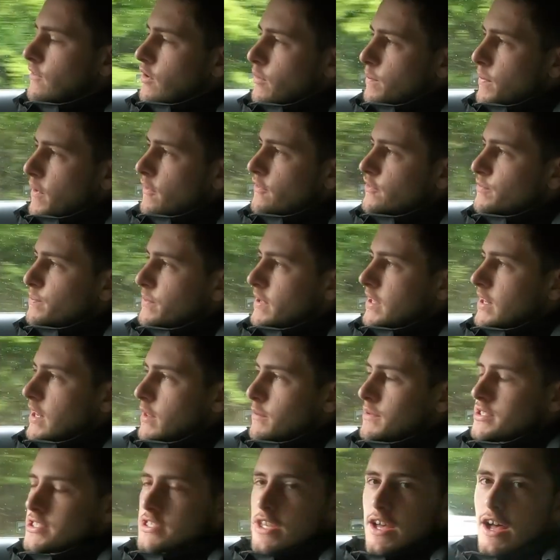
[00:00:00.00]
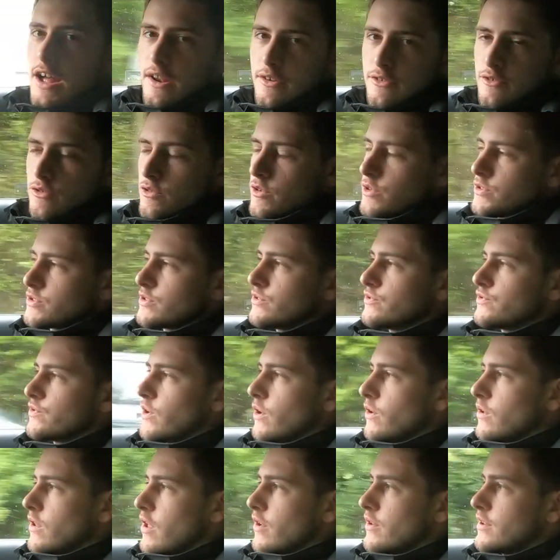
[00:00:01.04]
got both speed limiter and cruise
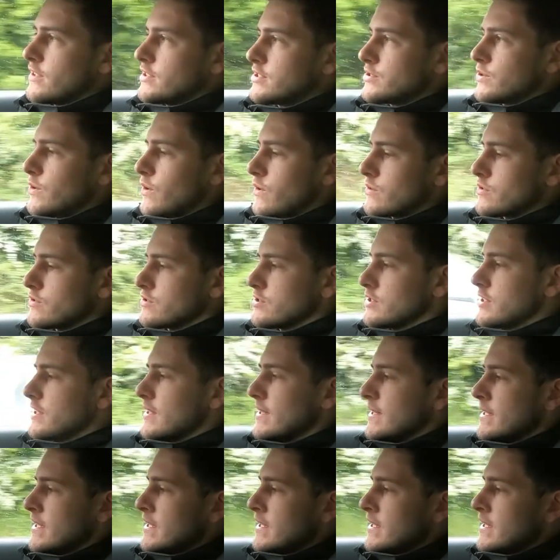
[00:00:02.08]
control on this stalk just here.